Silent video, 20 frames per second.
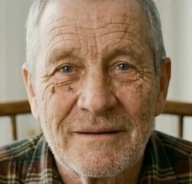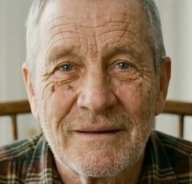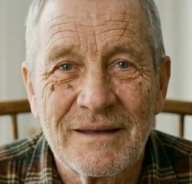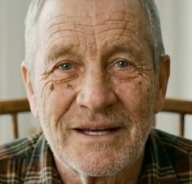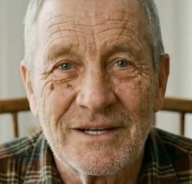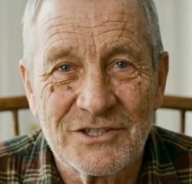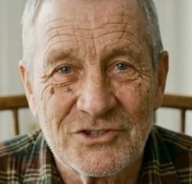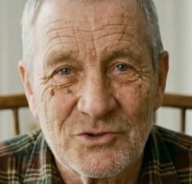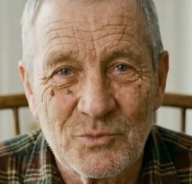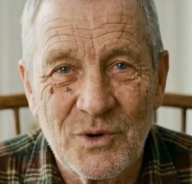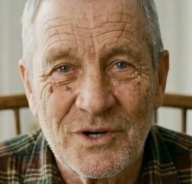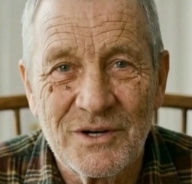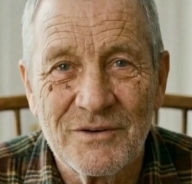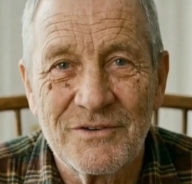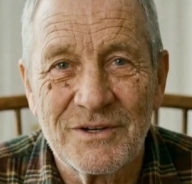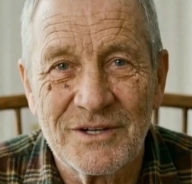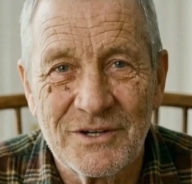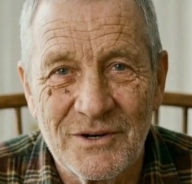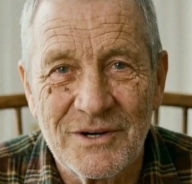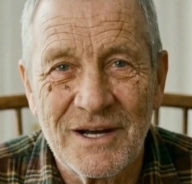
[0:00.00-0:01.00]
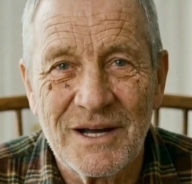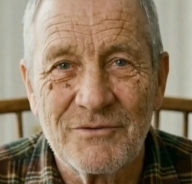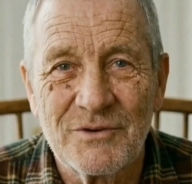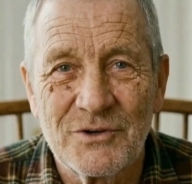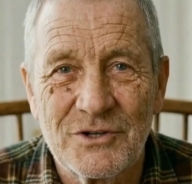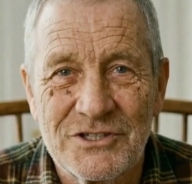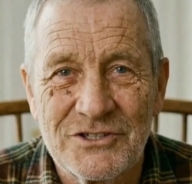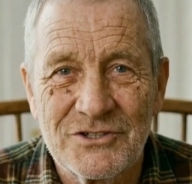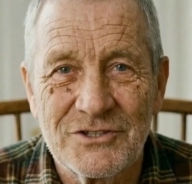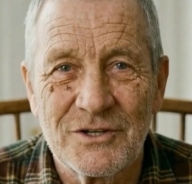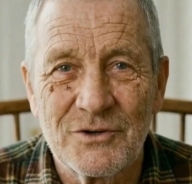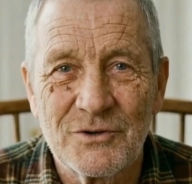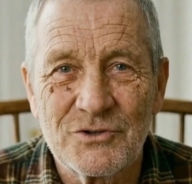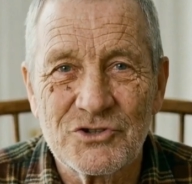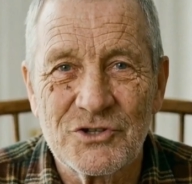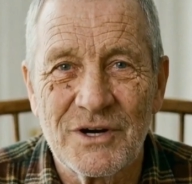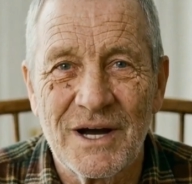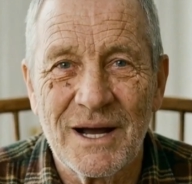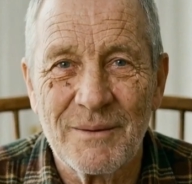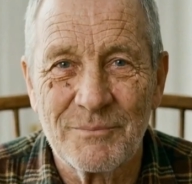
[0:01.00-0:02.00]
It is one of the cleverest little
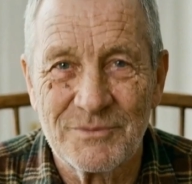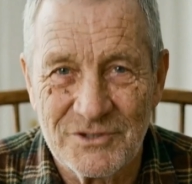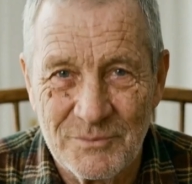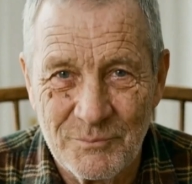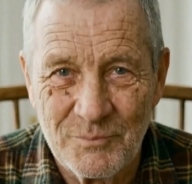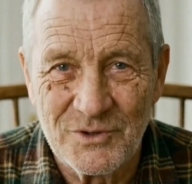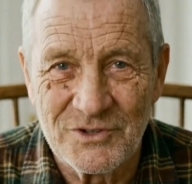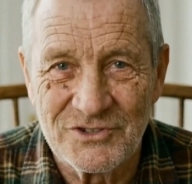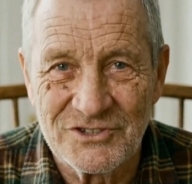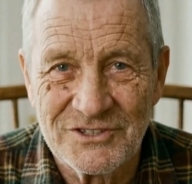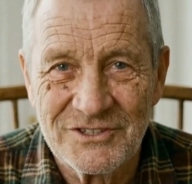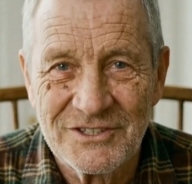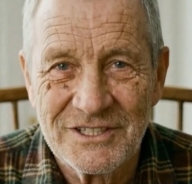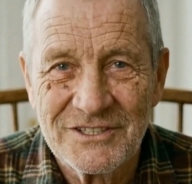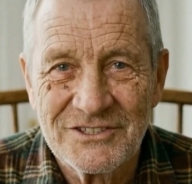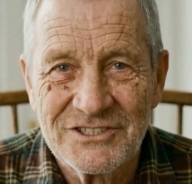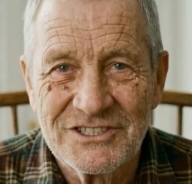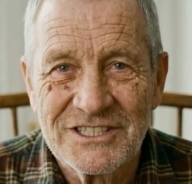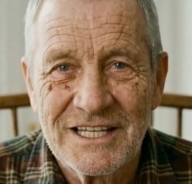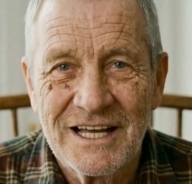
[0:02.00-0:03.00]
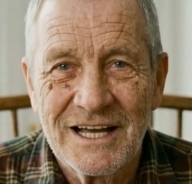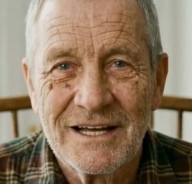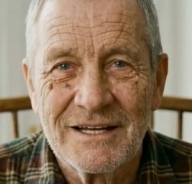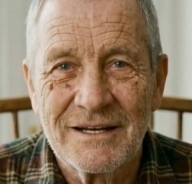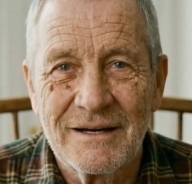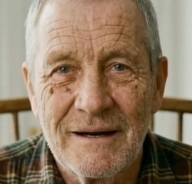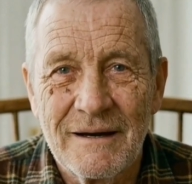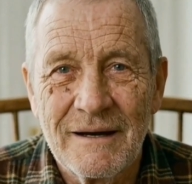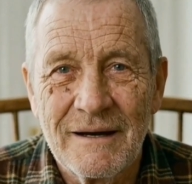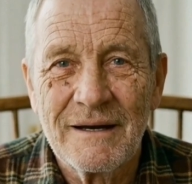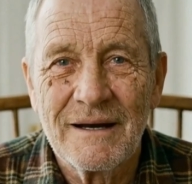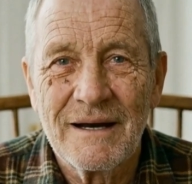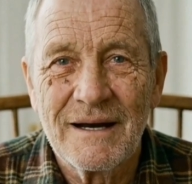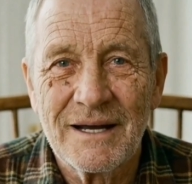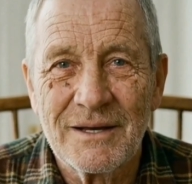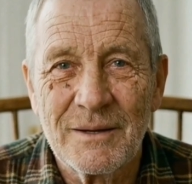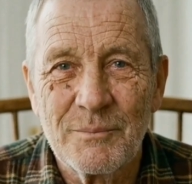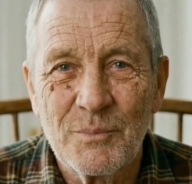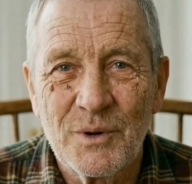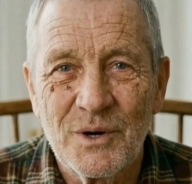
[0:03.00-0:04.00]
traps a person can set,
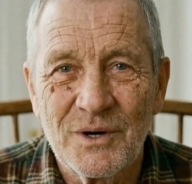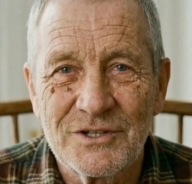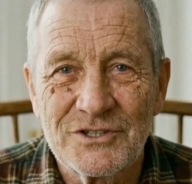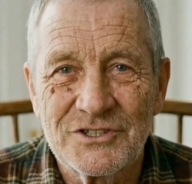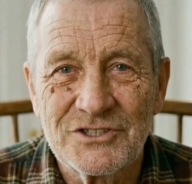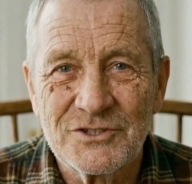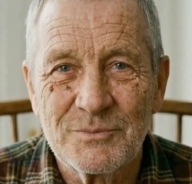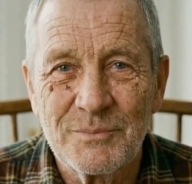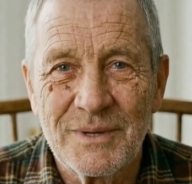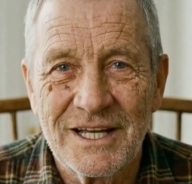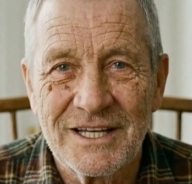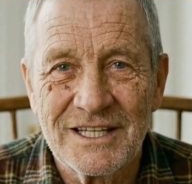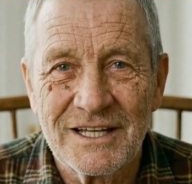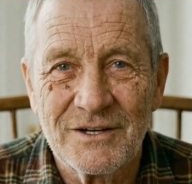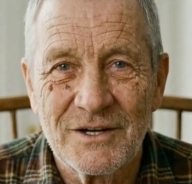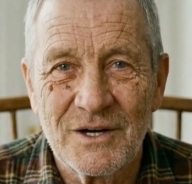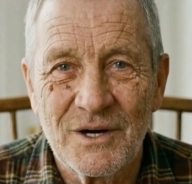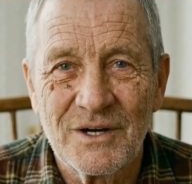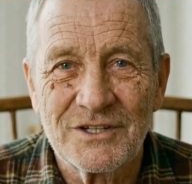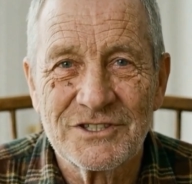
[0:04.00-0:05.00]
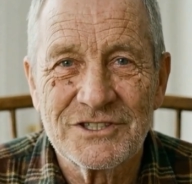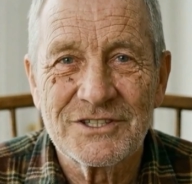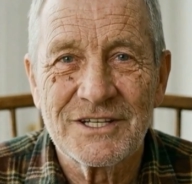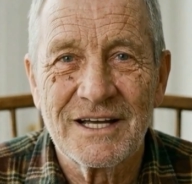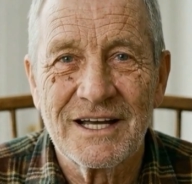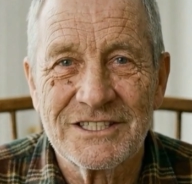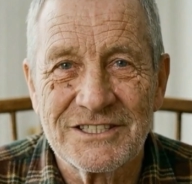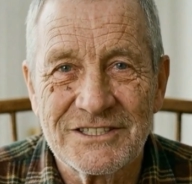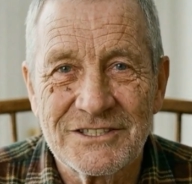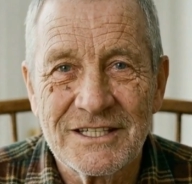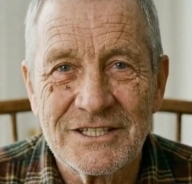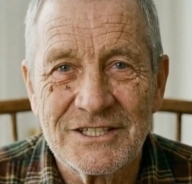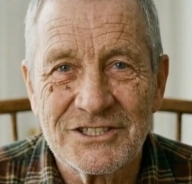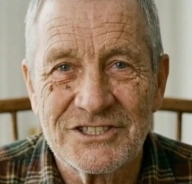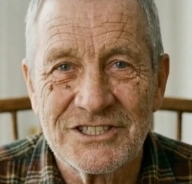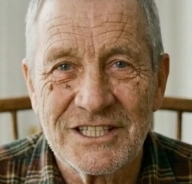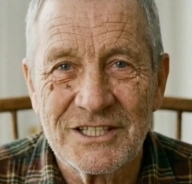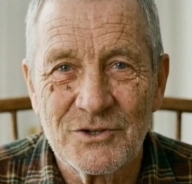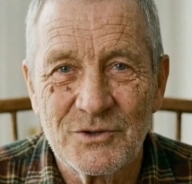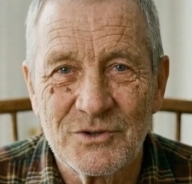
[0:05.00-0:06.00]
and the parts to make it cost less than a
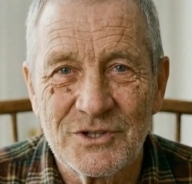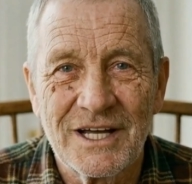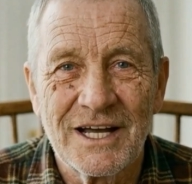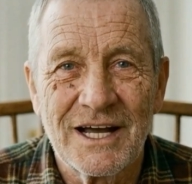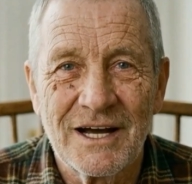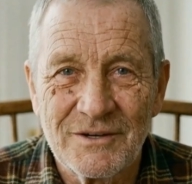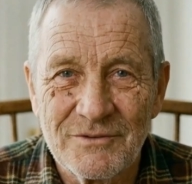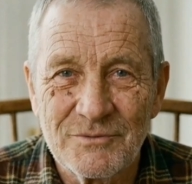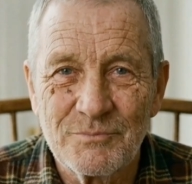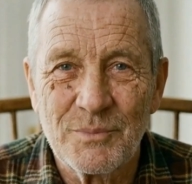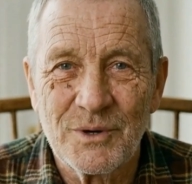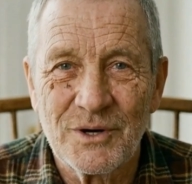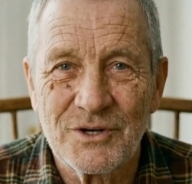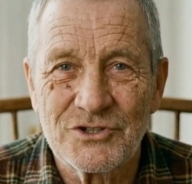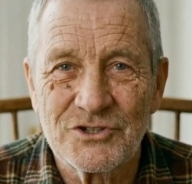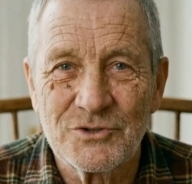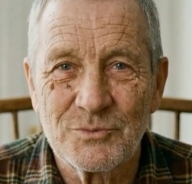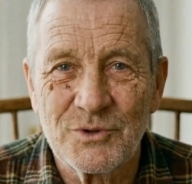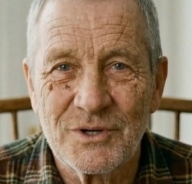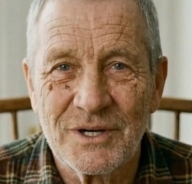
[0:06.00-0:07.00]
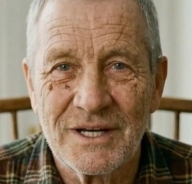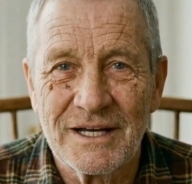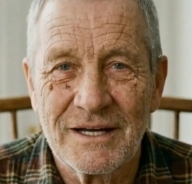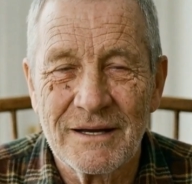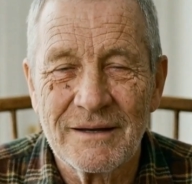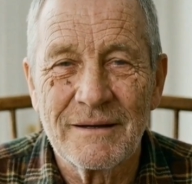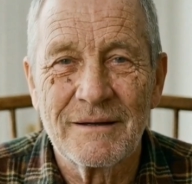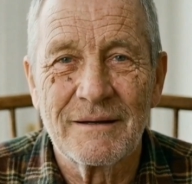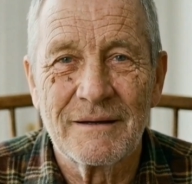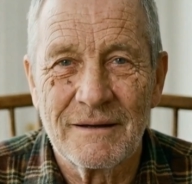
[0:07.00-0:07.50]
single can of bug spray.